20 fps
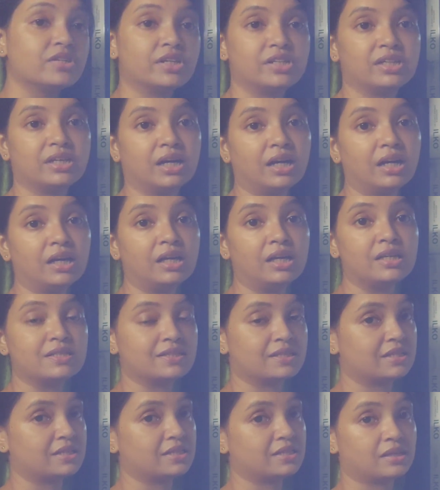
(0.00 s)
area,
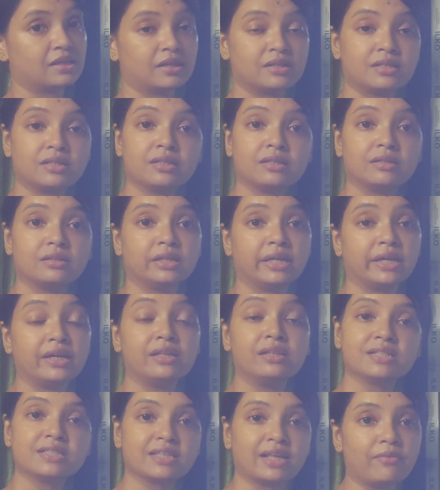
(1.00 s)
since
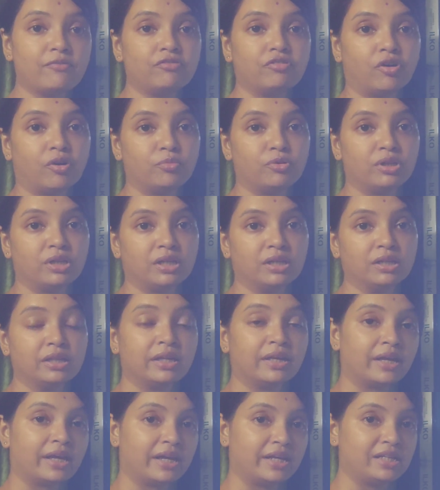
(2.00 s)
again the same formula,
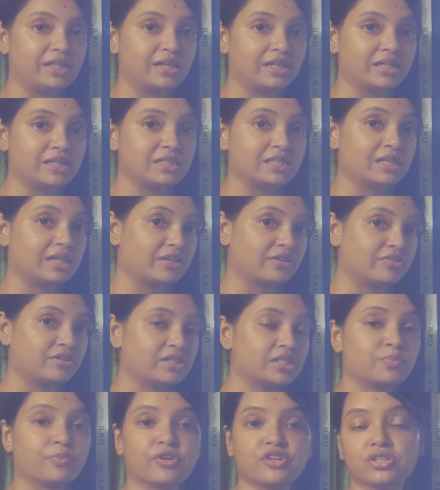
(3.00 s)
area is
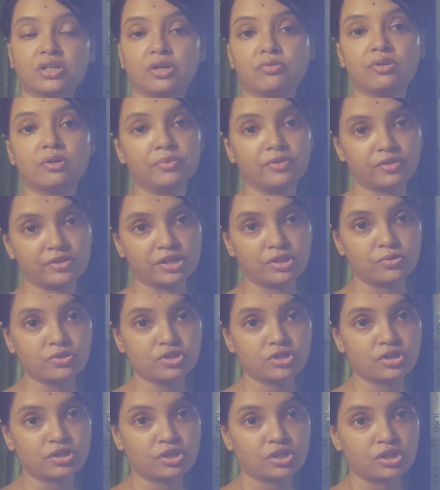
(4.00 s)
increased, pressure will be
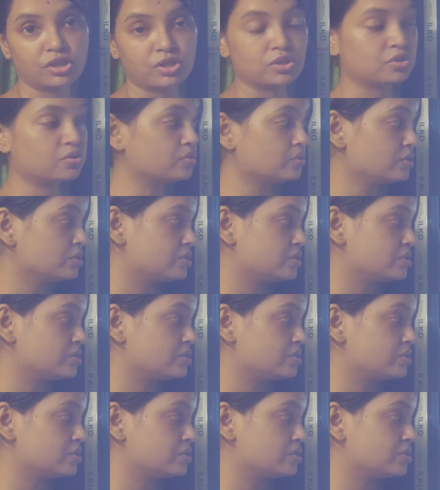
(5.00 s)
reduced. So